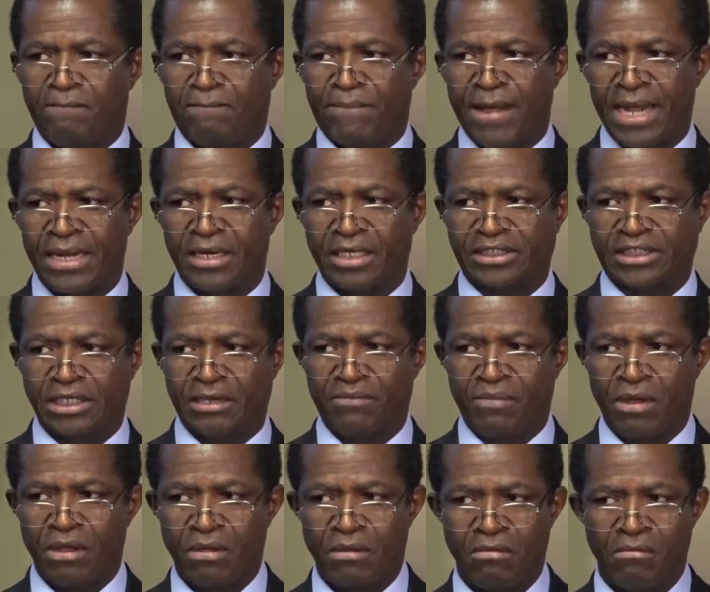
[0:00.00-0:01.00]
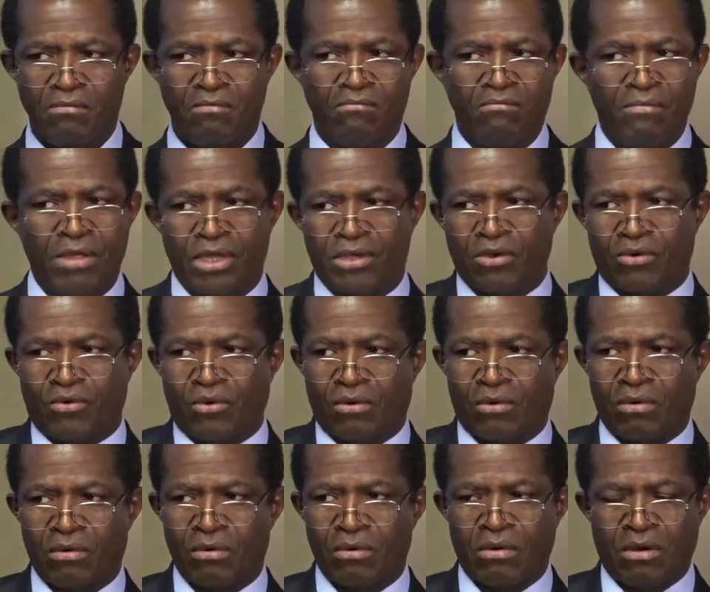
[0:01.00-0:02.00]
Partnership make you
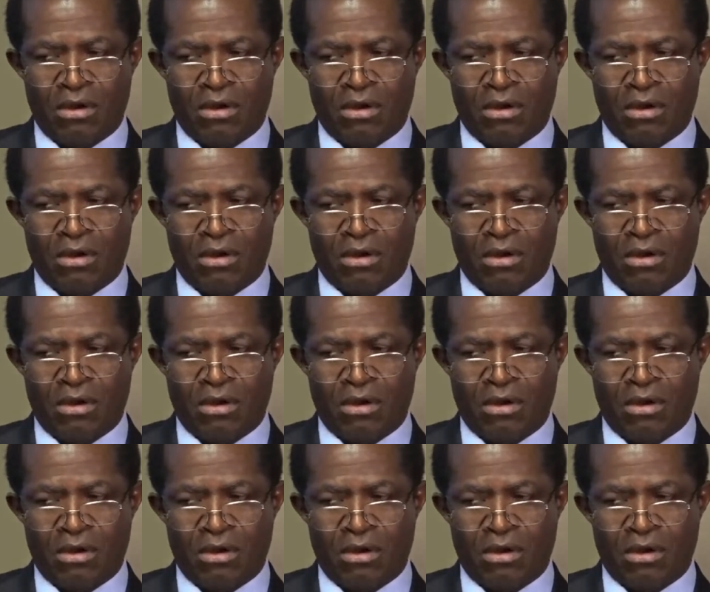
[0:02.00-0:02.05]
grow.